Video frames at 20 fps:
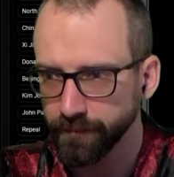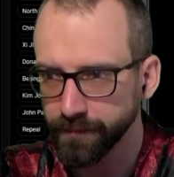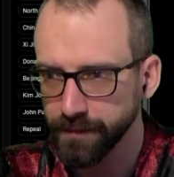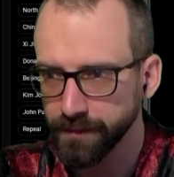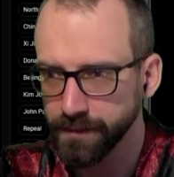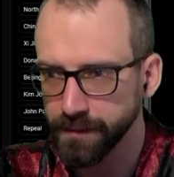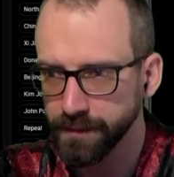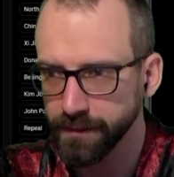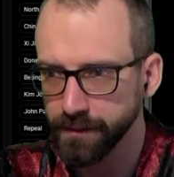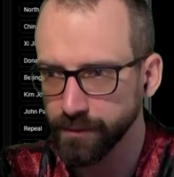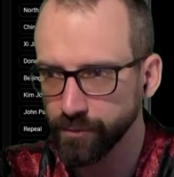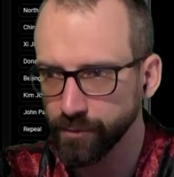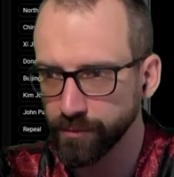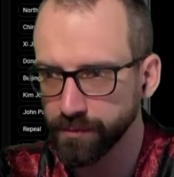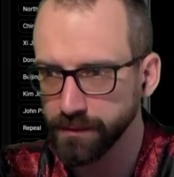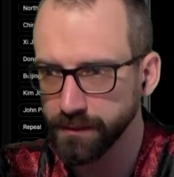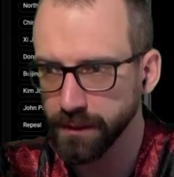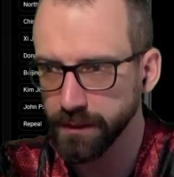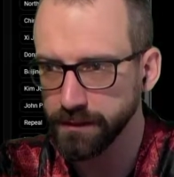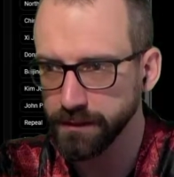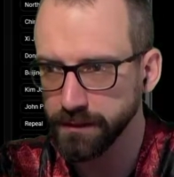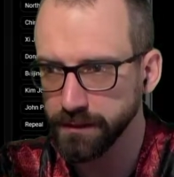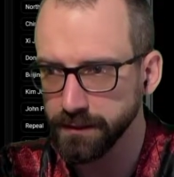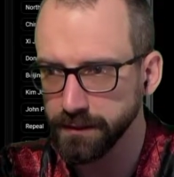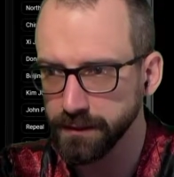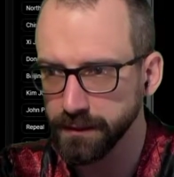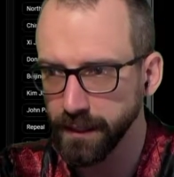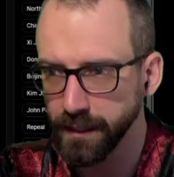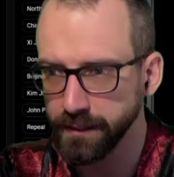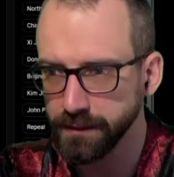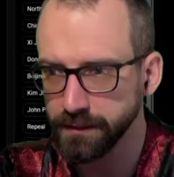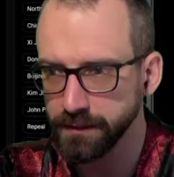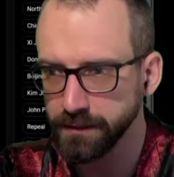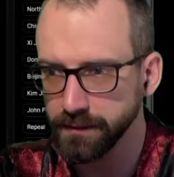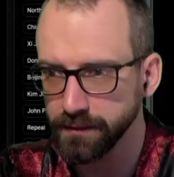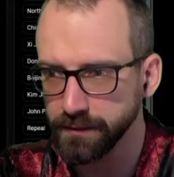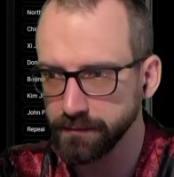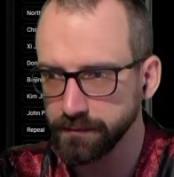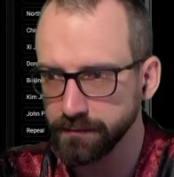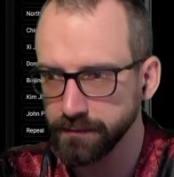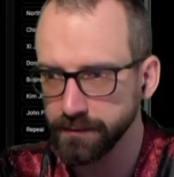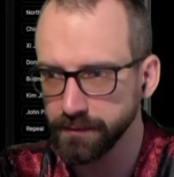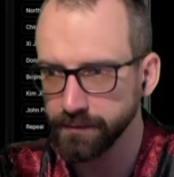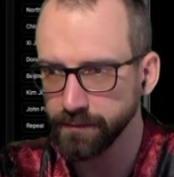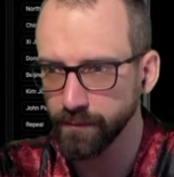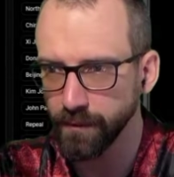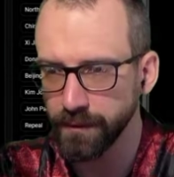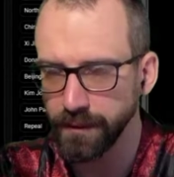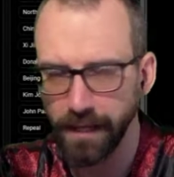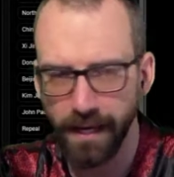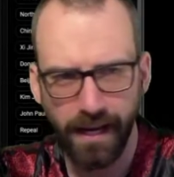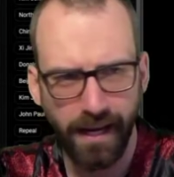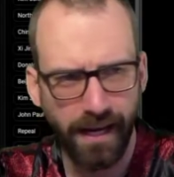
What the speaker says: 63%, 68, 60, 61.